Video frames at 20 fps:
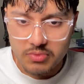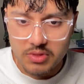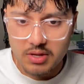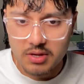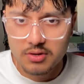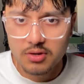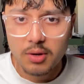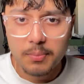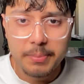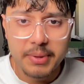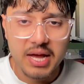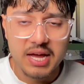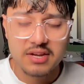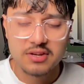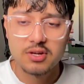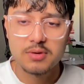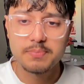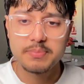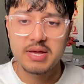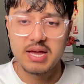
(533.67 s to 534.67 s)
Not bad,
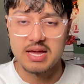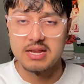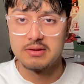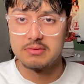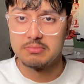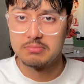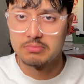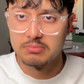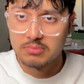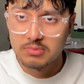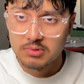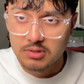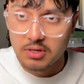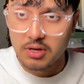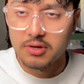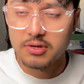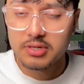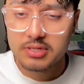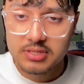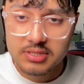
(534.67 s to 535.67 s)
not bad.
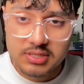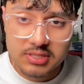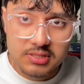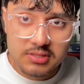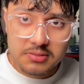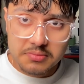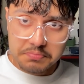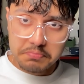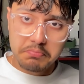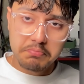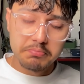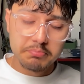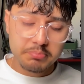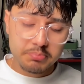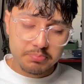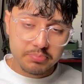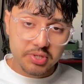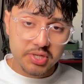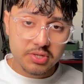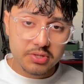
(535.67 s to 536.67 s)
Codex is
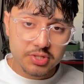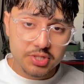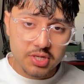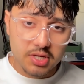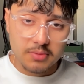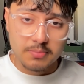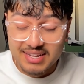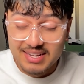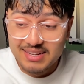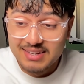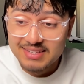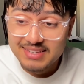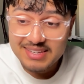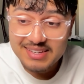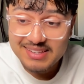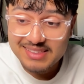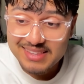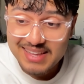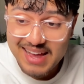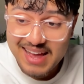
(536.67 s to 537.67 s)
pretty good job.
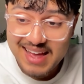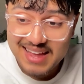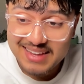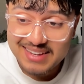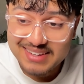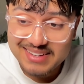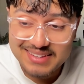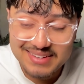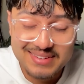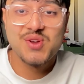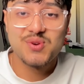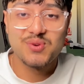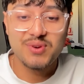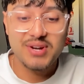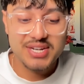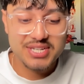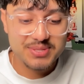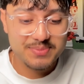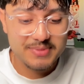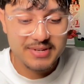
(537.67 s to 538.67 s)
Didn't lag and didn't
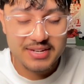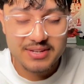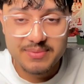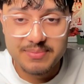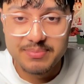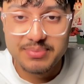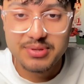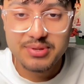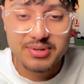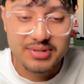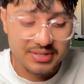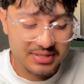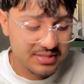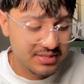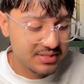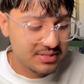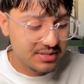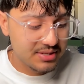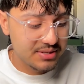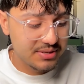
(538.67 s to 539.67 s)
crash my computer,
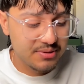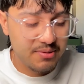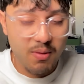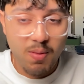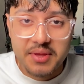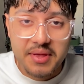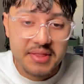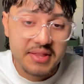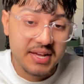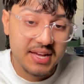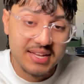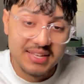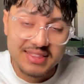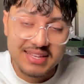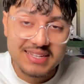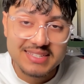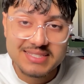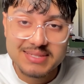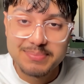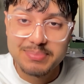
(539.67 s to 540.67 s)
so
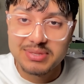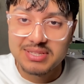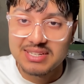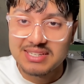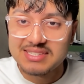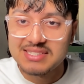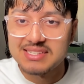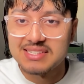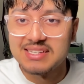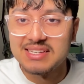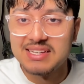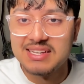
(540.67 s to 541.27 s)
that's a plus.